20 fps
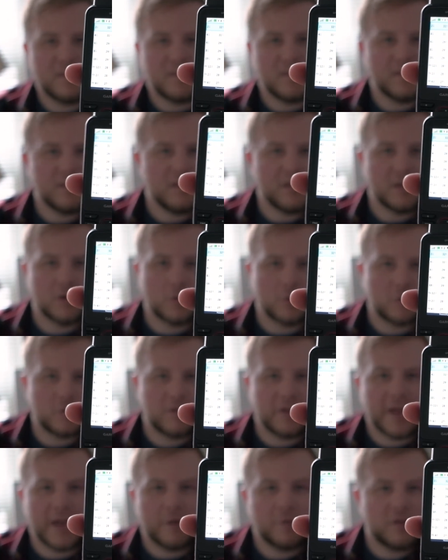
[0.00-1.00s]
the,
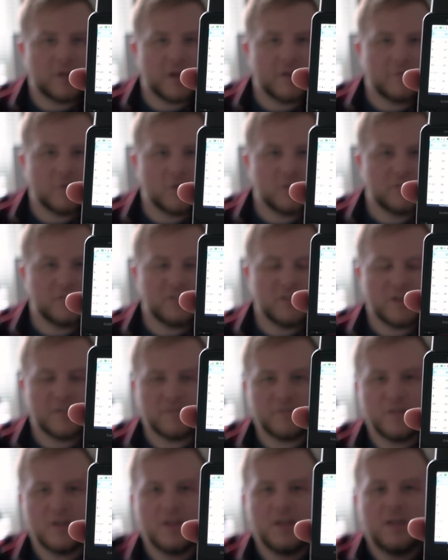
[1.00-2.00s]
cloud cover and
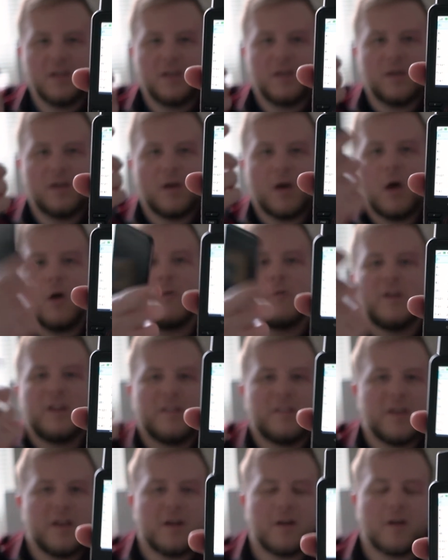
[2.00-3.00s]
stuff already
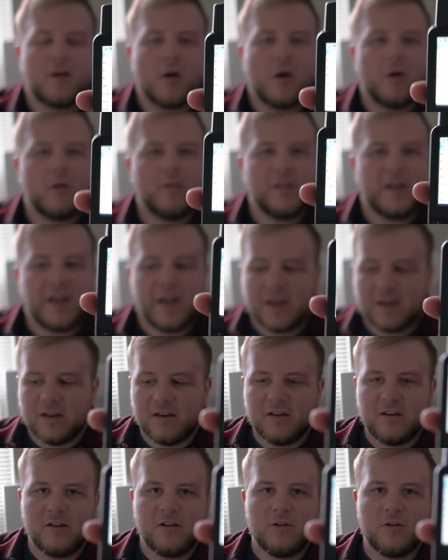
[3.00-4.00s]
there. All they had to
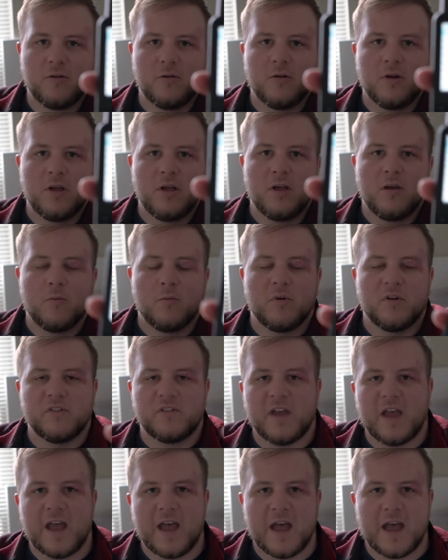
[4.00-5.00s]
do
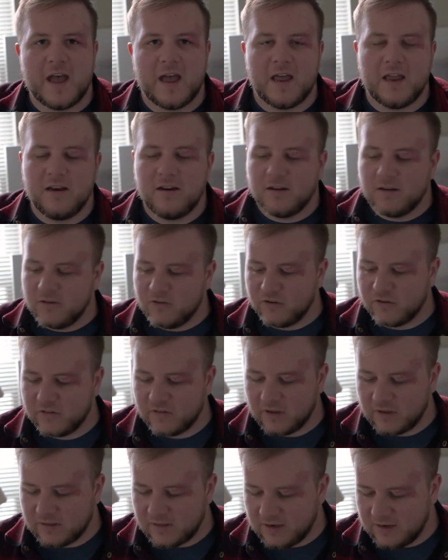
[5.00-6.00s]
was add, just
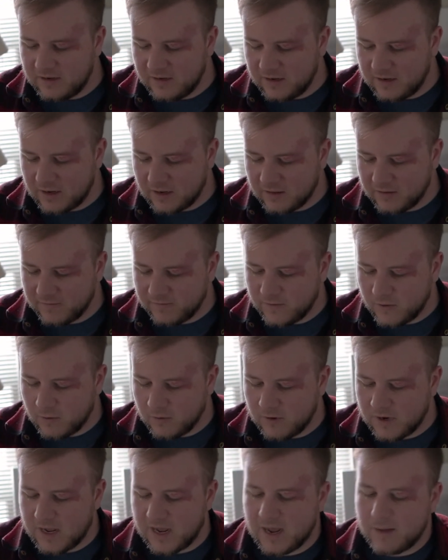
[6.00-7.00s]
like they did on the
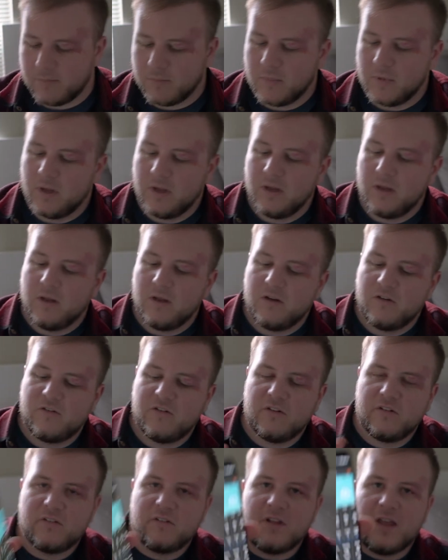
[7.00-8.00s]
phone app,
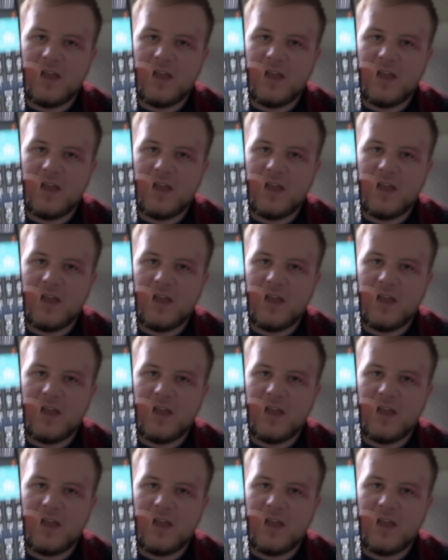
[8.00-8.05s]
just